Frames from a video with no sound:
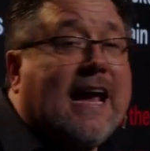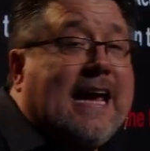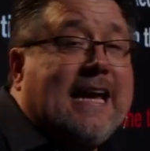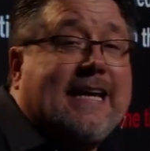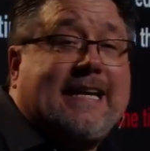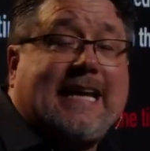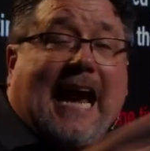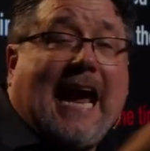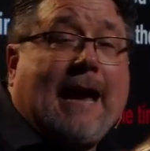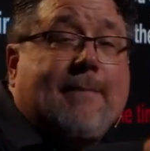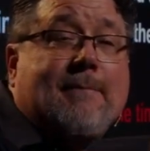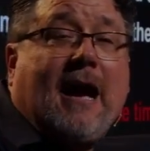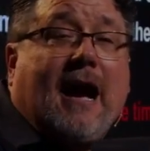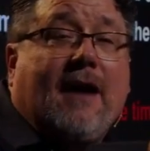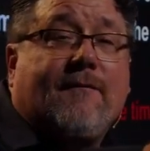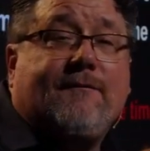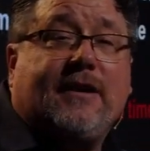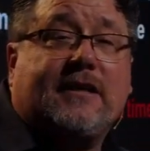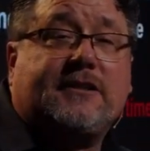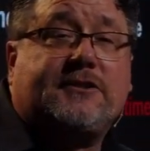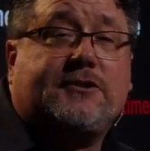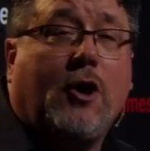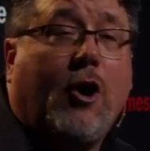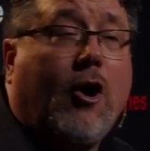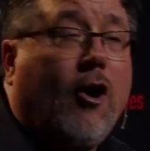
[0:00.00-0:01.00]
He came out
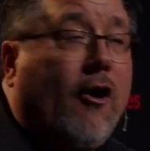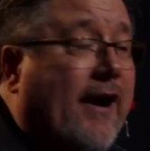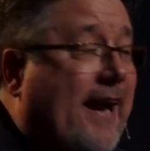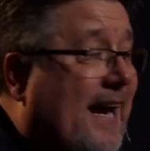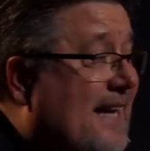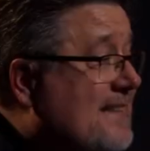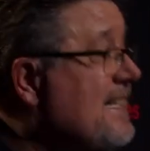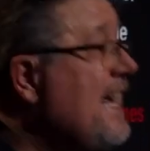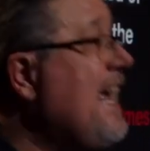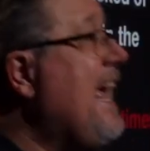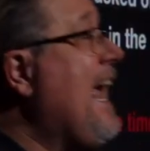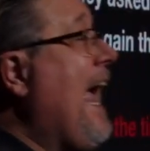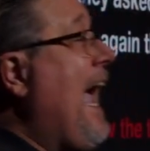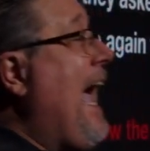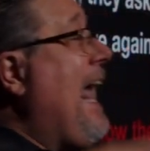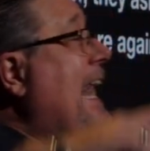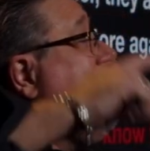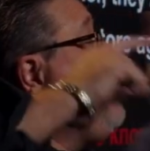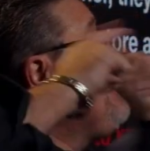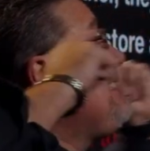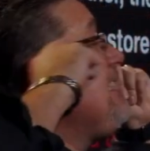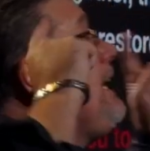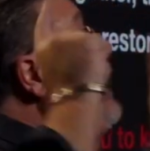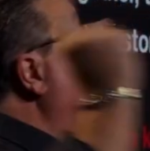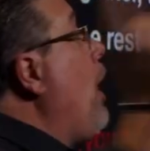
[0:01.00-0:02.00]
victorious, and
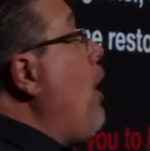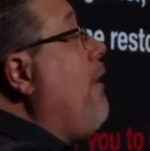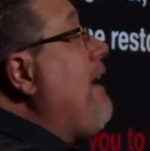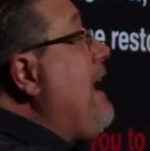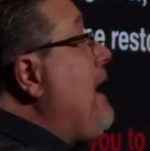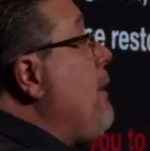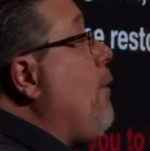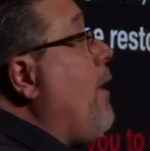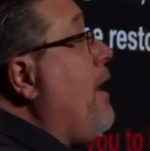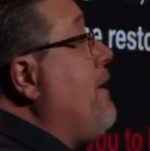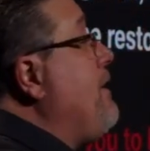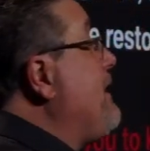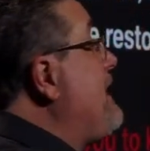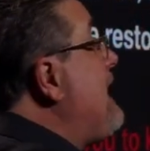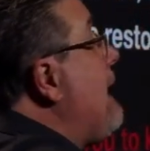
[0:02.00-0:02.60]
he's the only one to